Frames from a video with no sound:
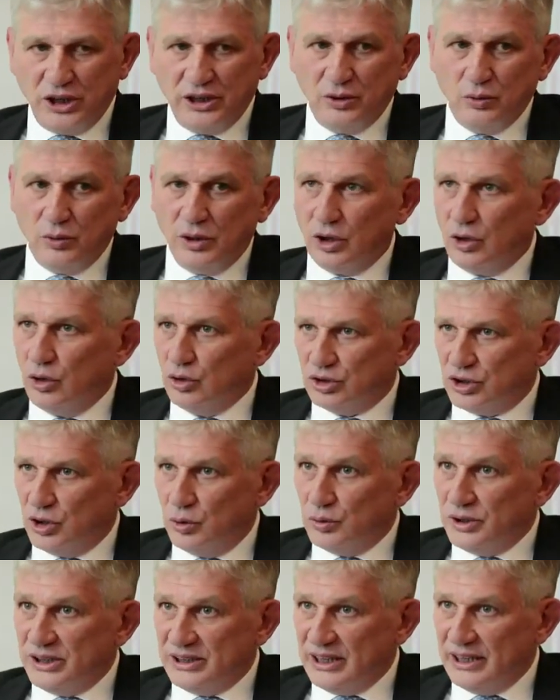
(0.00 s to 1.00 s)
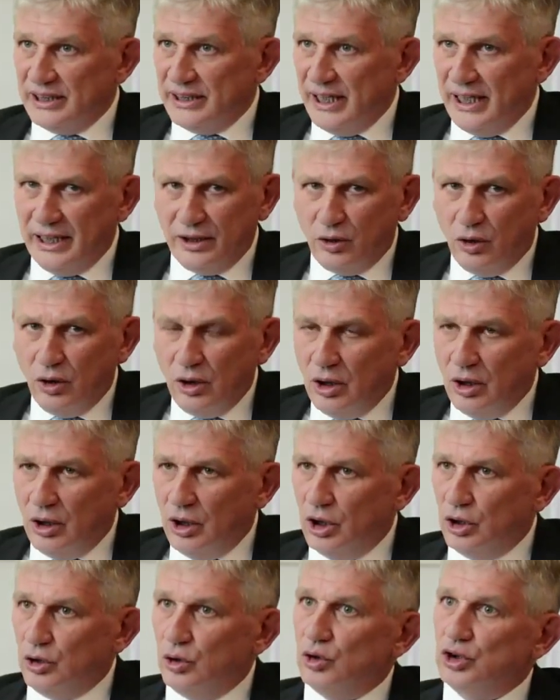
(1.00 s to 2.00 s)
more or less updated
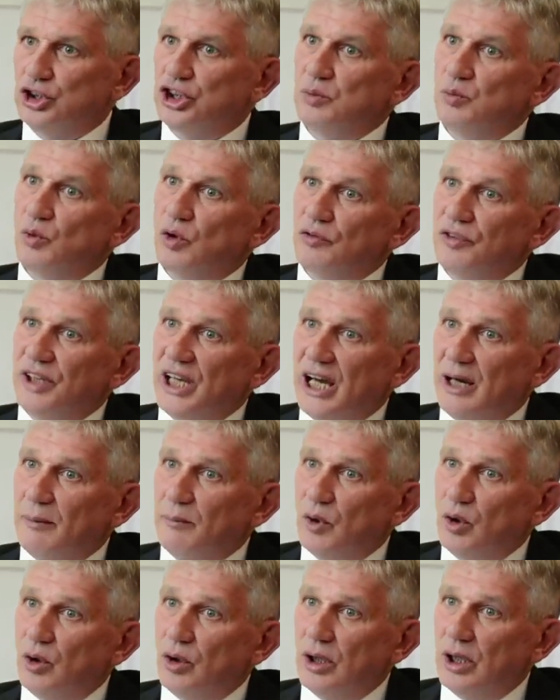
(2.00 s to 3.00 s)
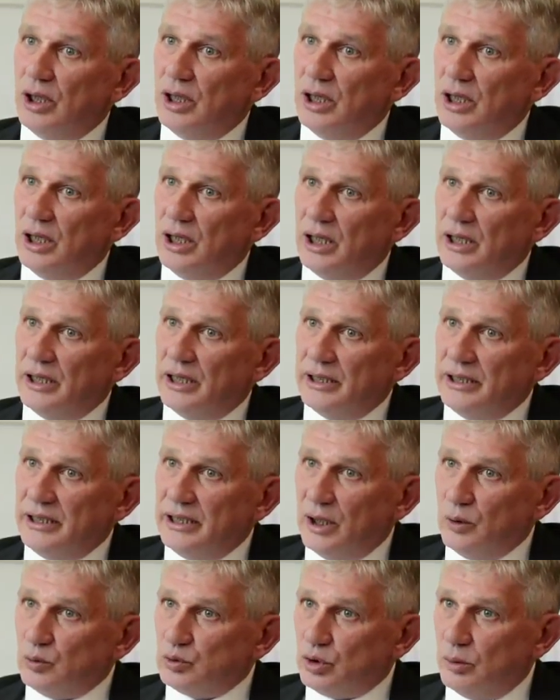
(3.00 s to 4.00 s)
idea. We must be
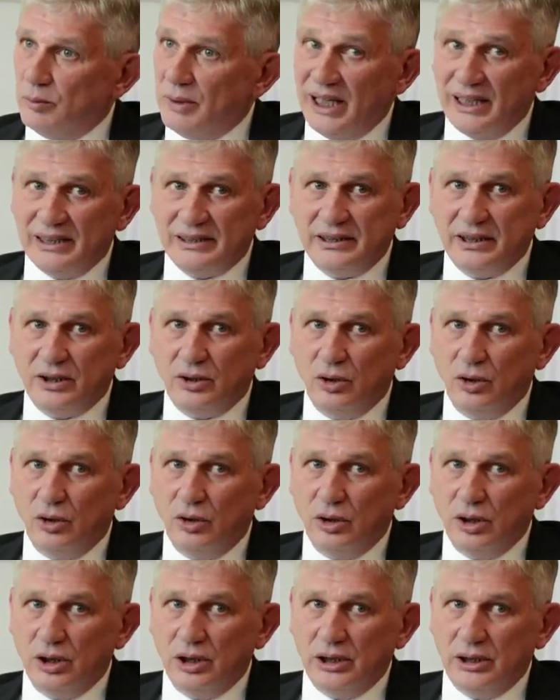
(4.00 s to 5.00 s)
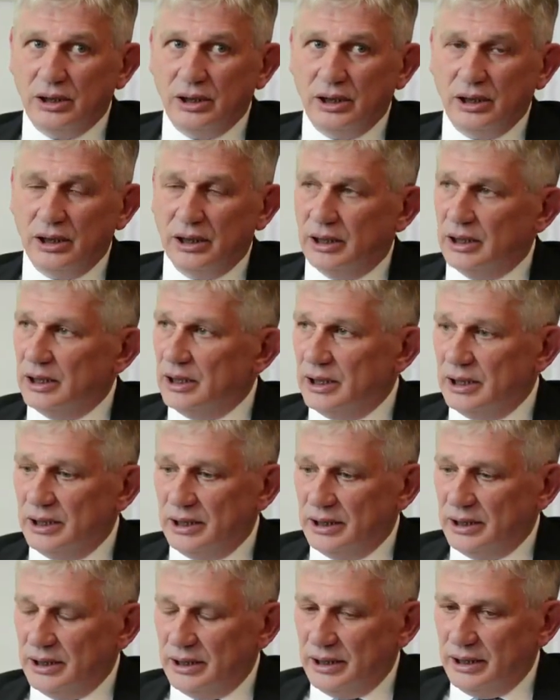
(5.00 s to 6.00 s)
able to be there, to be
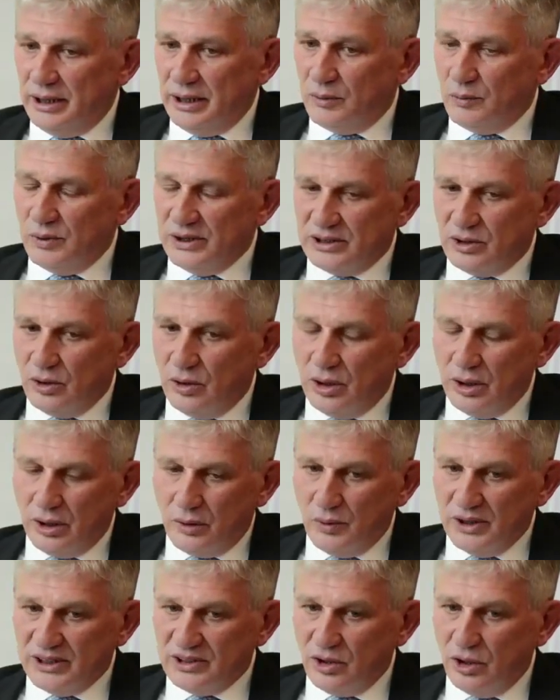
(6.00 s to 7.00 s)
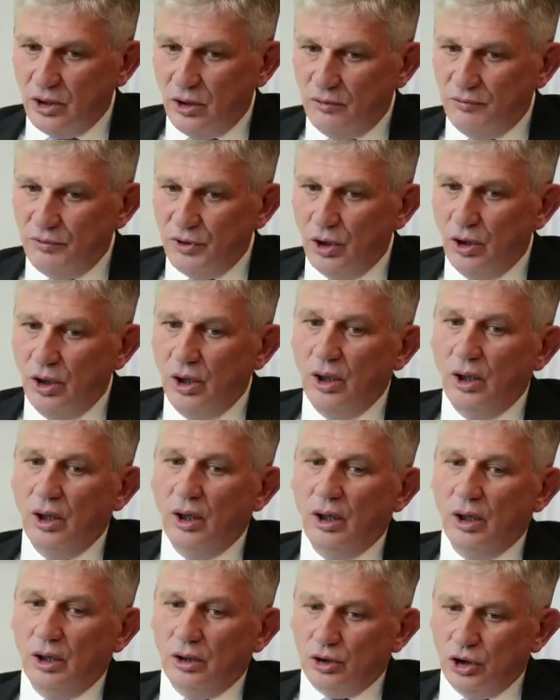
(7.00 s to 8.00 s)
active, apart from our
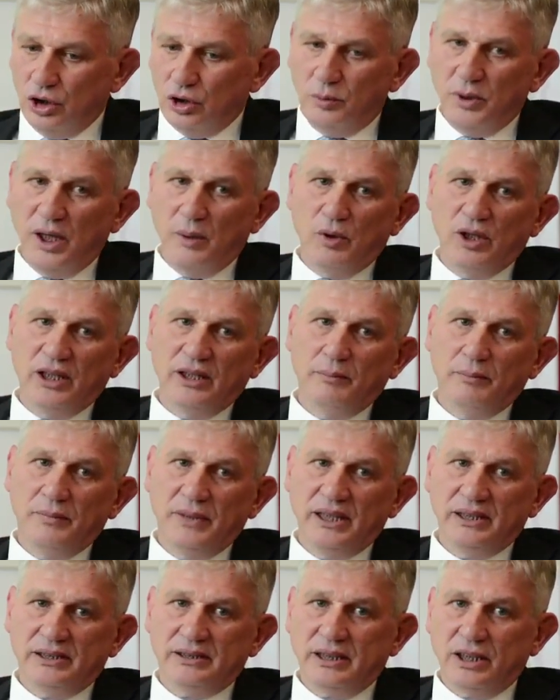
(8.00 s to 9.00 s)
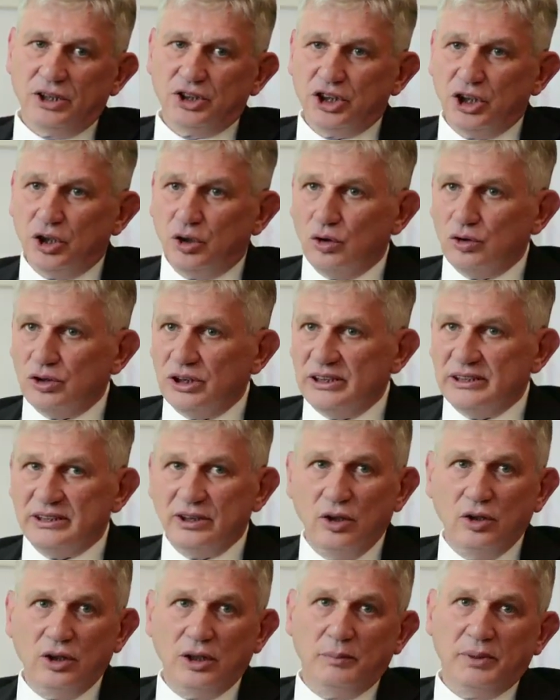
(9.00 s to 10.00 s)
institutional duties. If
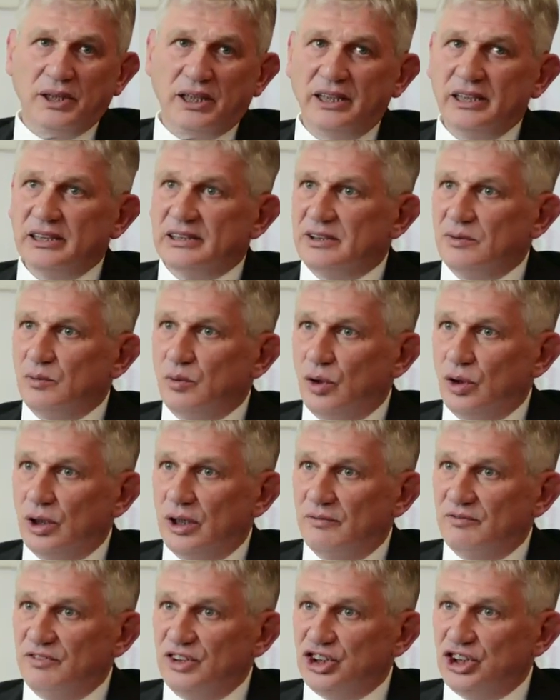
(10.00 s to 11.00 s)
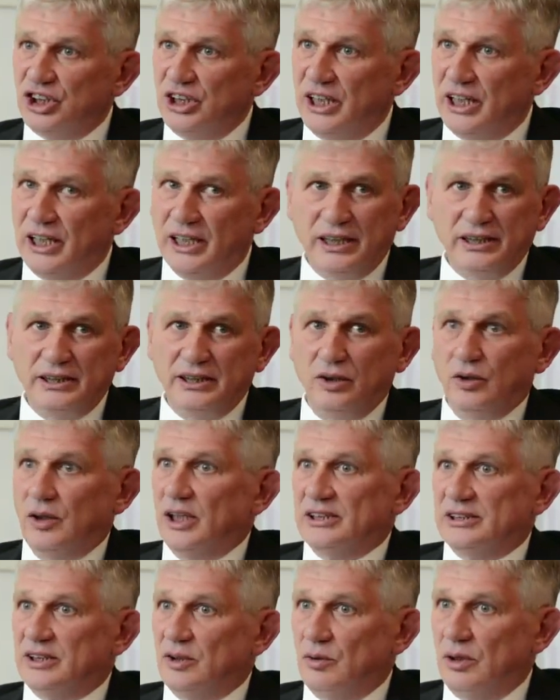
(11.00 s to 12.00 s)
anything bad happens to an
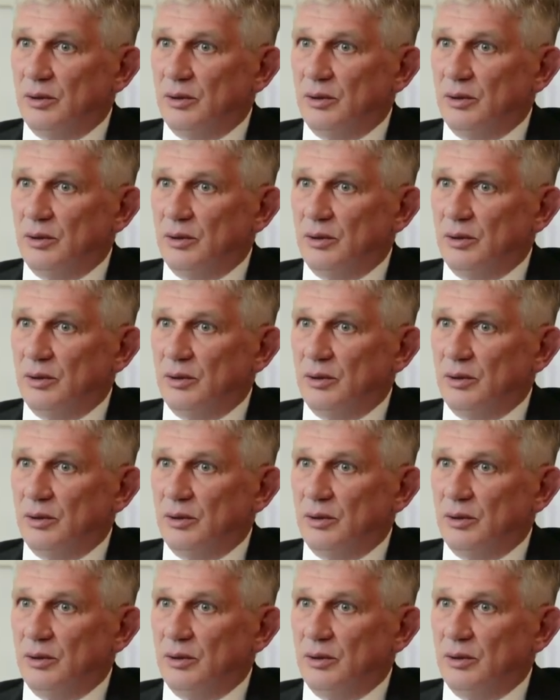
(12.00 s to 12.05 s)
Italian